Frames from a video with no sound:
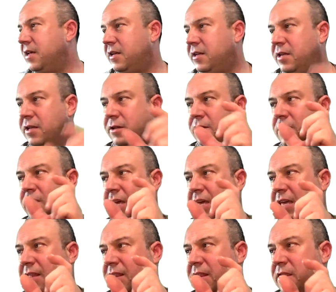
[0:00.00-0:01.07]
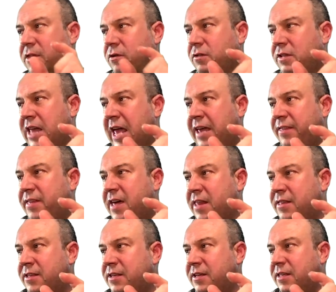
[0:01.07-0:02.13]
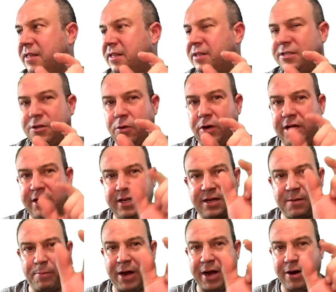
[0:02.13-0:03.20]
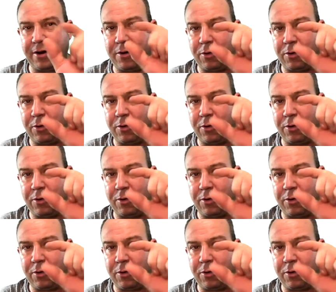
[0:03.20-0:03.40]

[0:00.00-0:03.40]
look at their length on the screen and compare,